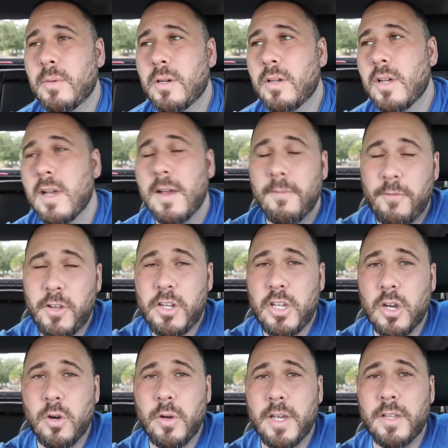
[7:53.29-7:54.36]
But
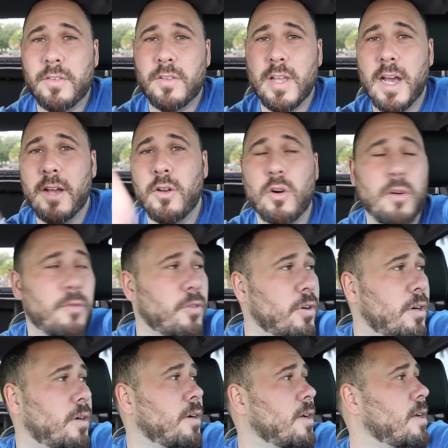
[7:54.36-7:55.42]
video is not
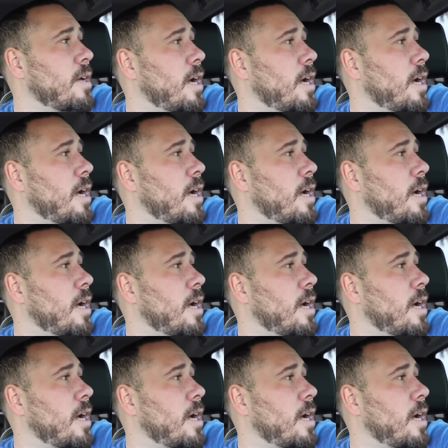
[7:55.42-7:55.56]
over.